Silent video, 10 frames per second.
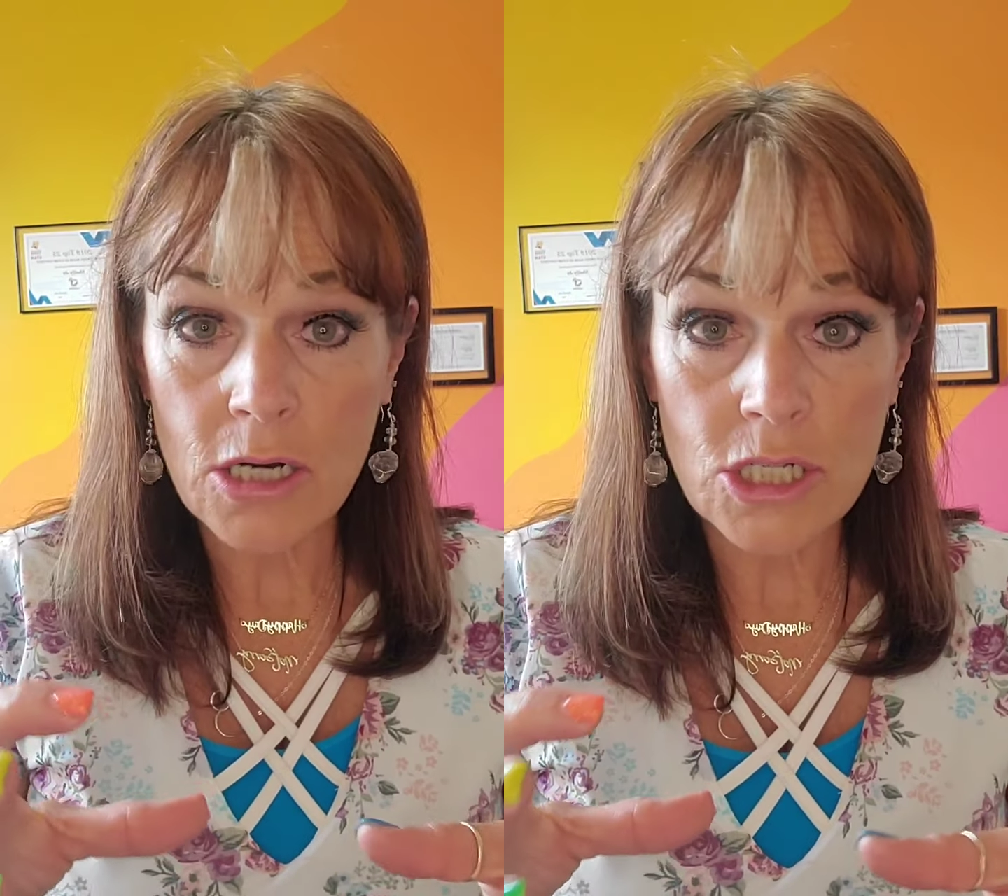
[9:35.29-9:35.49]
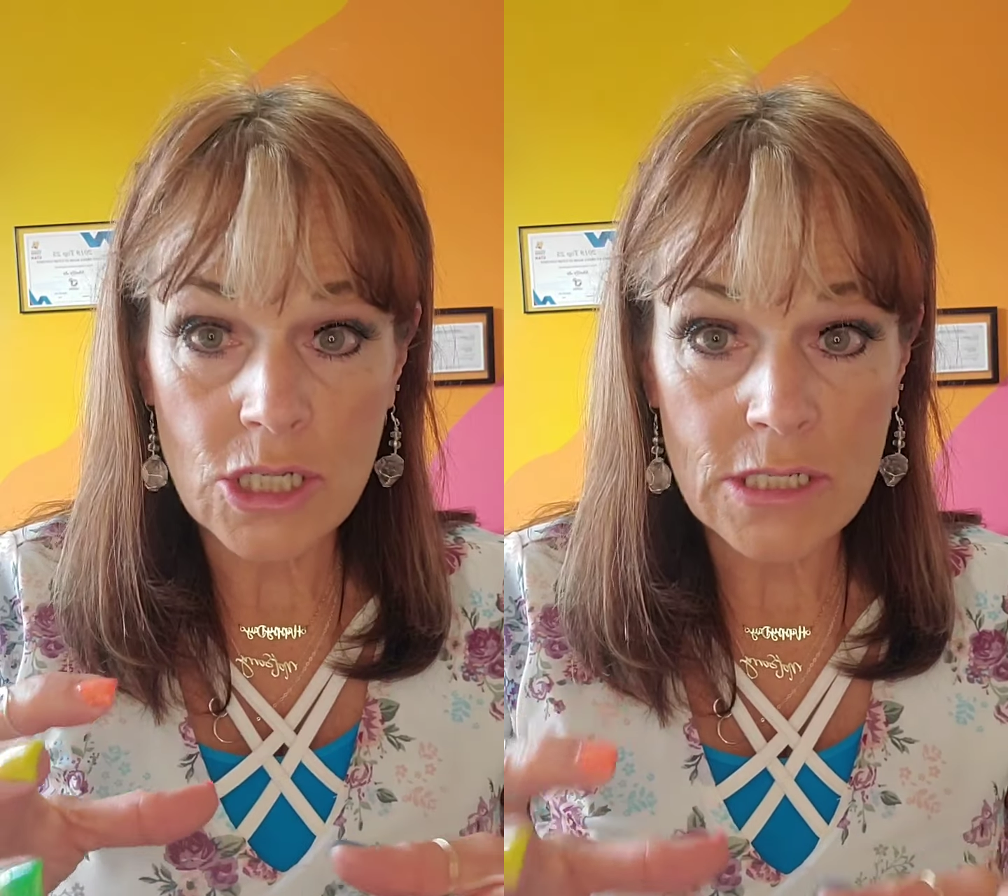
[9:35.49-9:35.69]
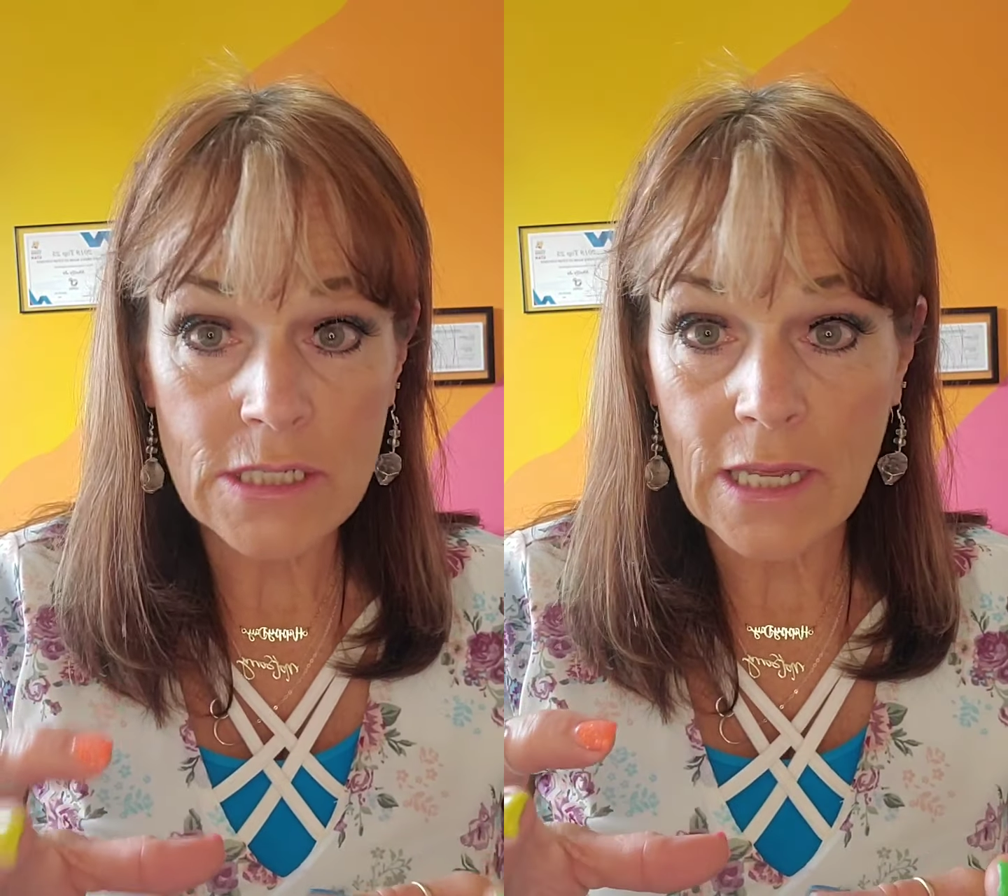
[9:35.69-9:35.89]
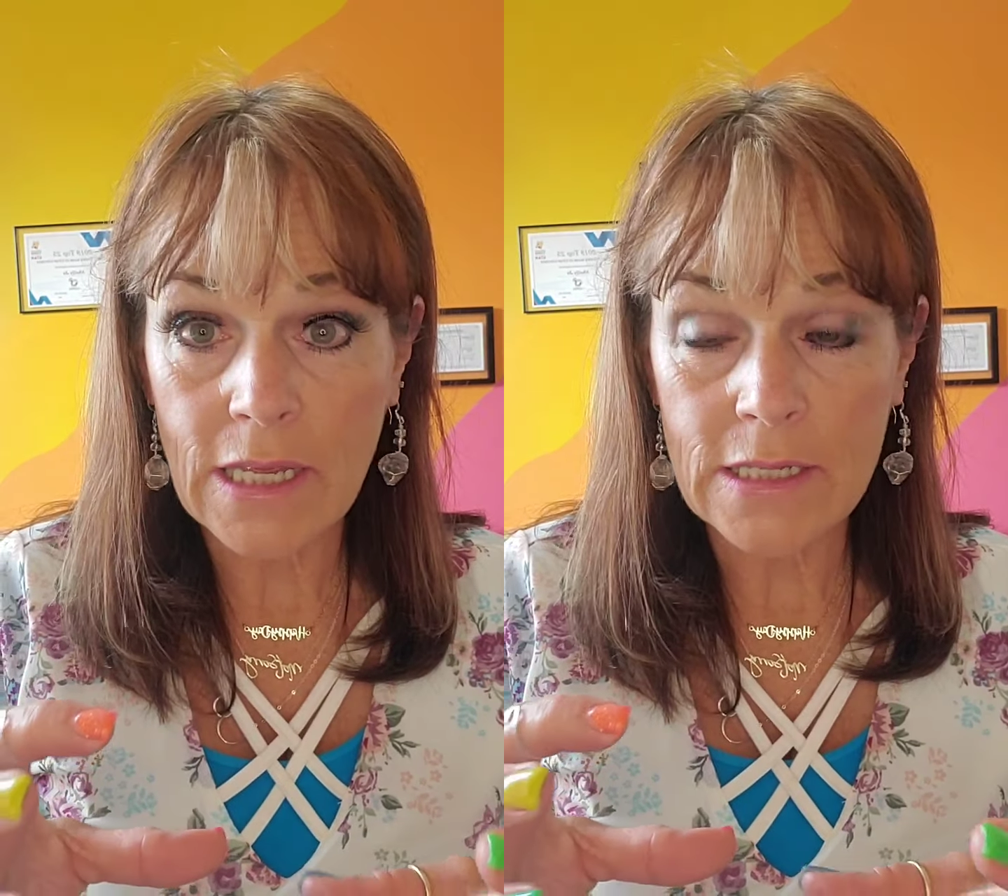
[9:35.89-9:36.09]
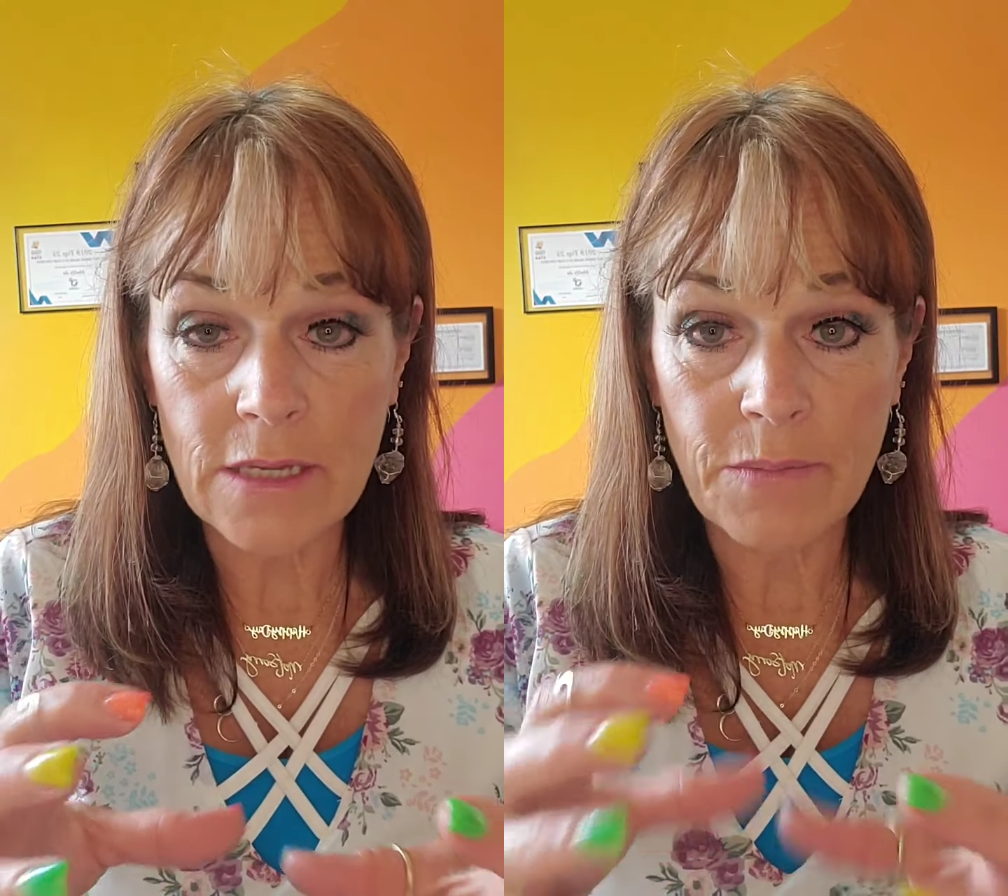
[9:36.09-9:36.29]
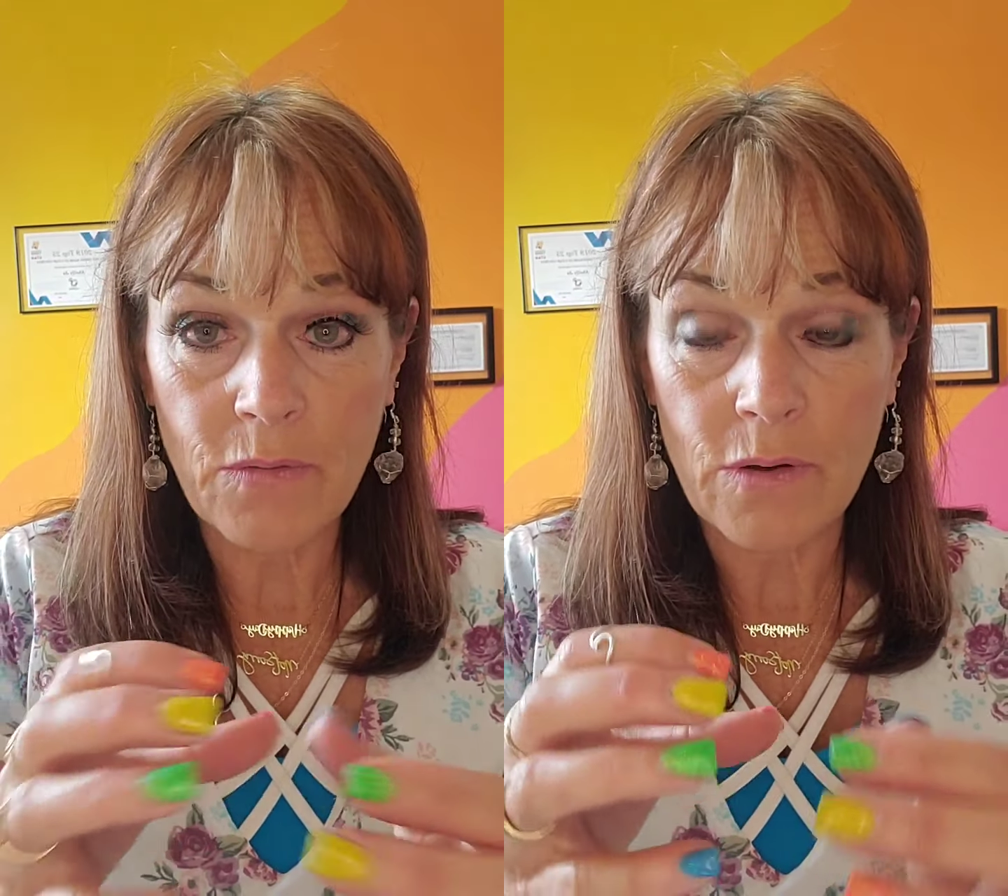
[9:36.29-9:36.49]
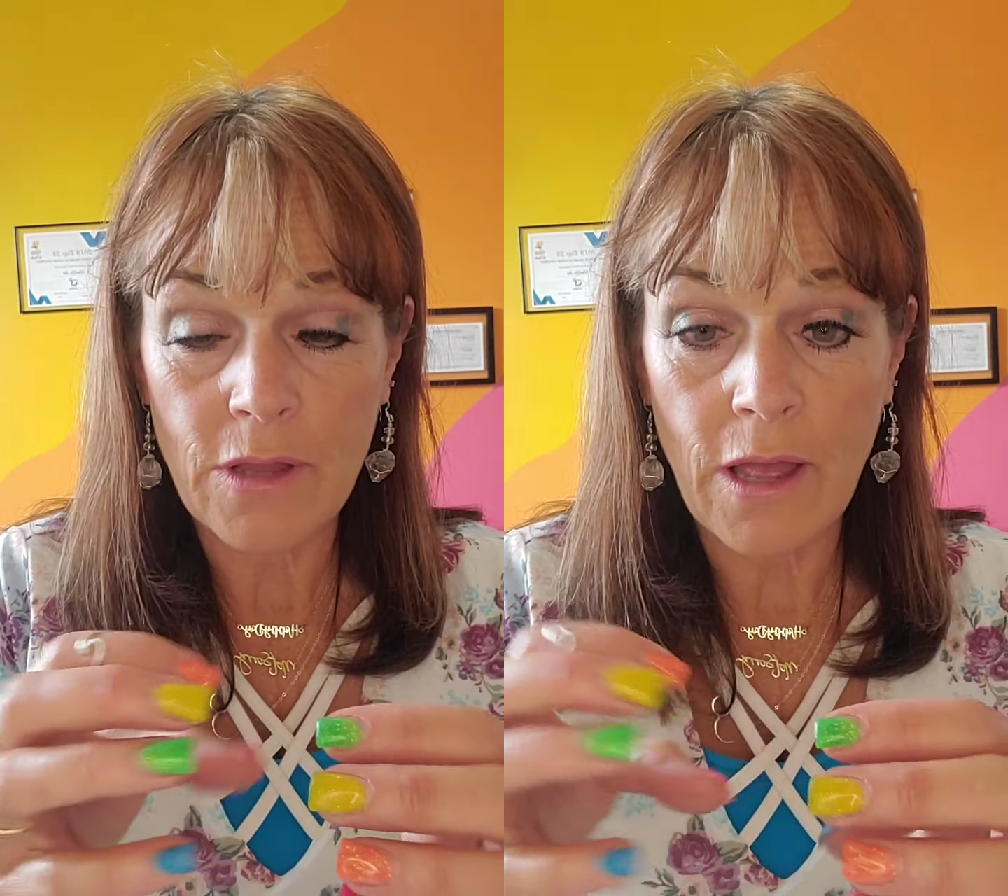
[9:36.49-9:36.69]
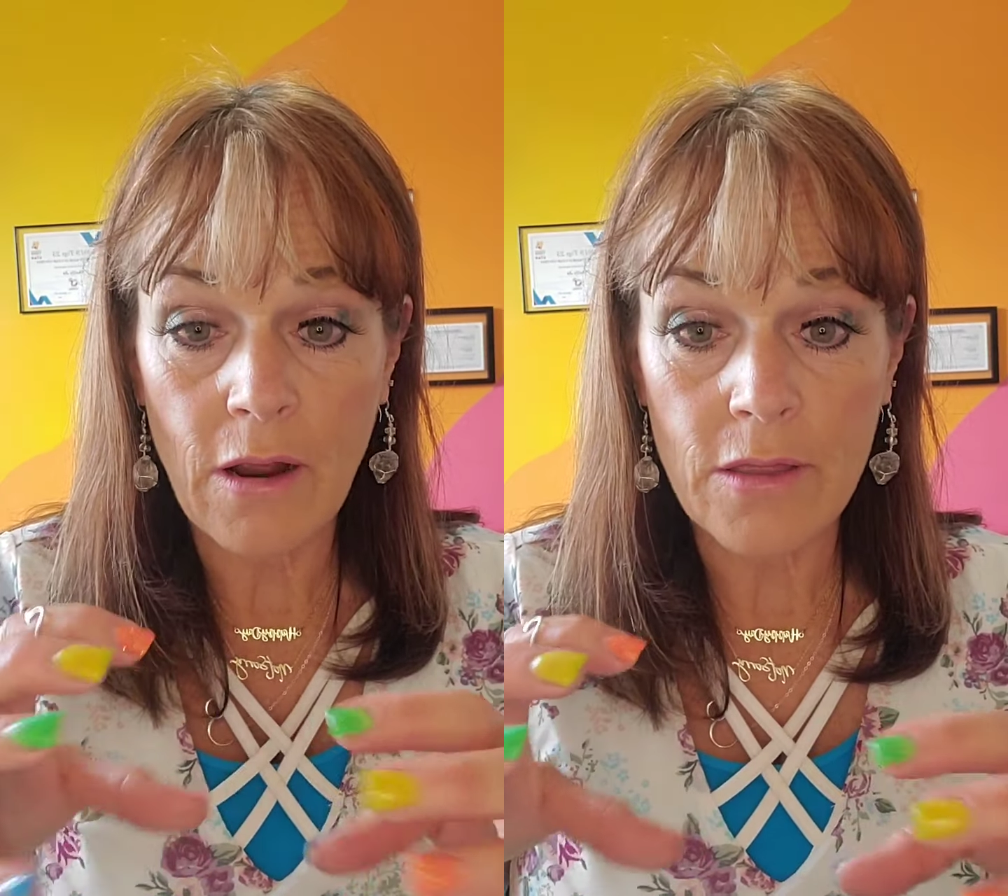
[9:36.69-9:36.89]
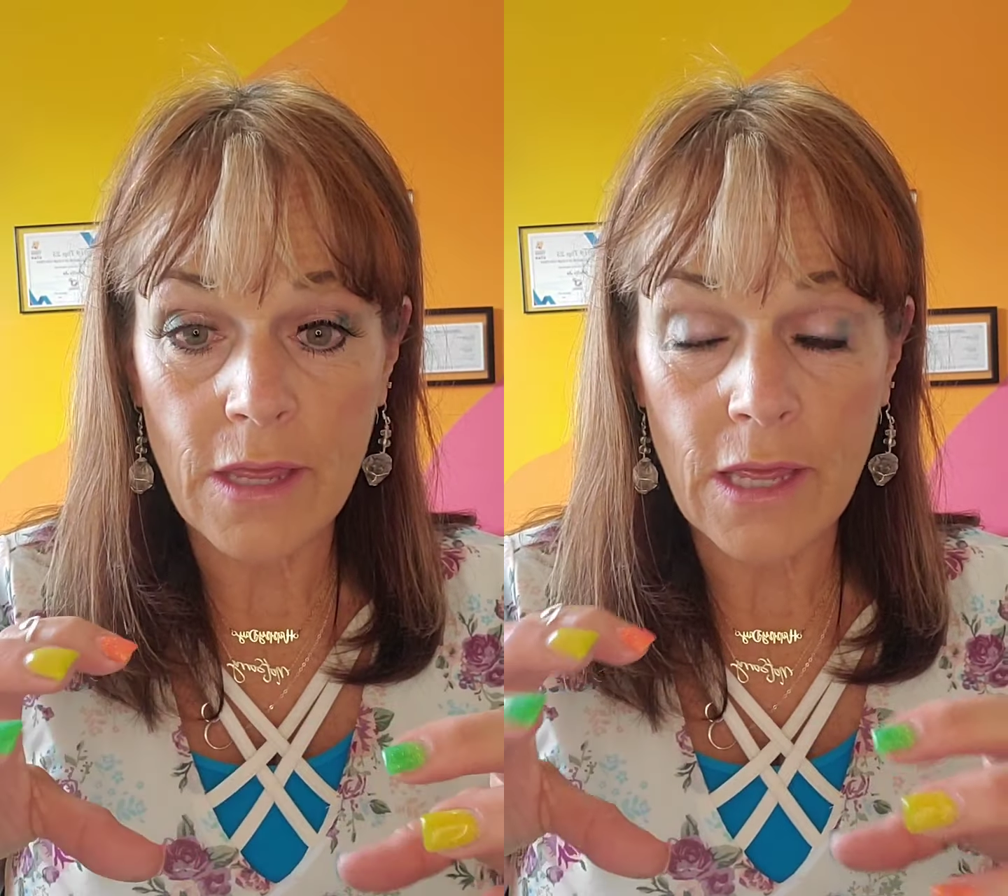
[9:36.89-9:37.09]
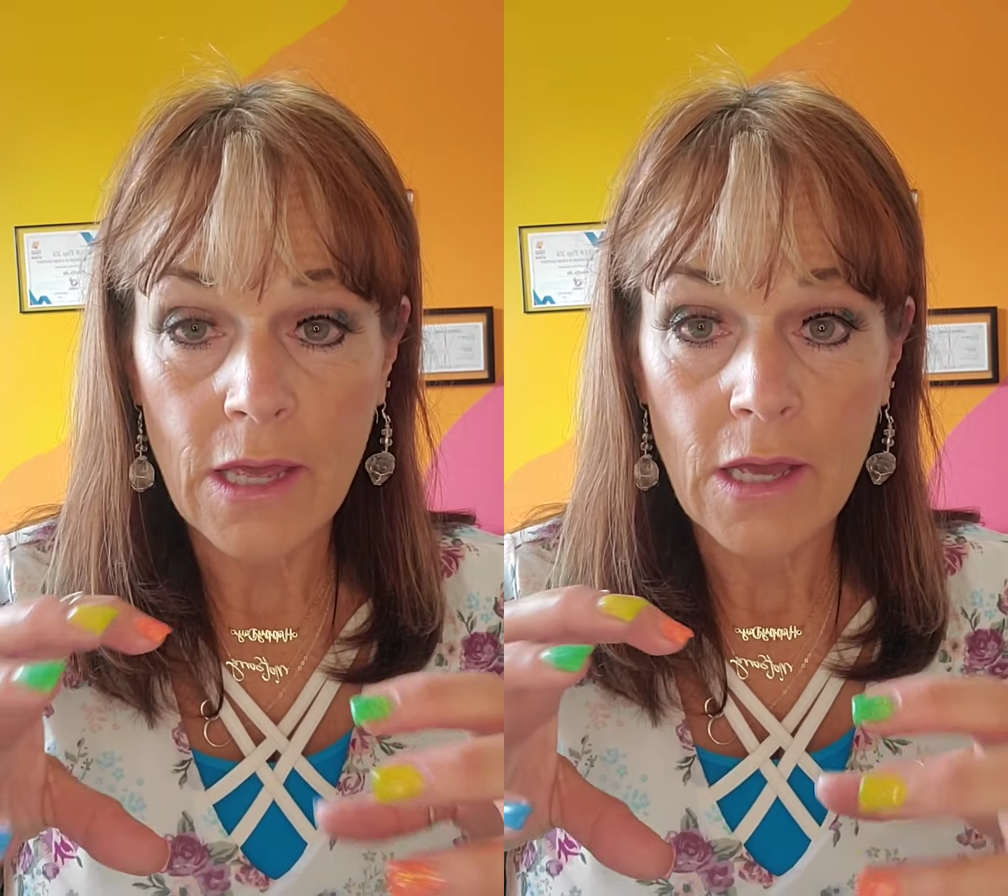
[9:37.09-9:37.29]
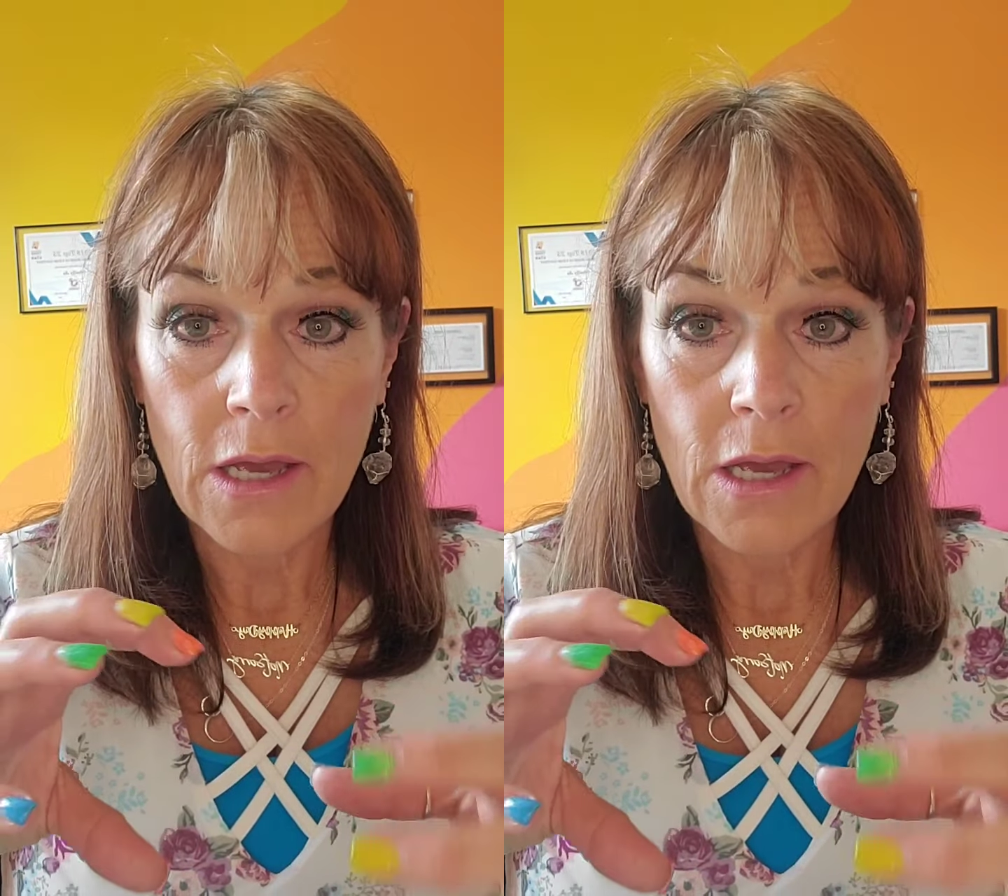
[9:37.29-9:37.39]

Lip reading: just like I said before, they are the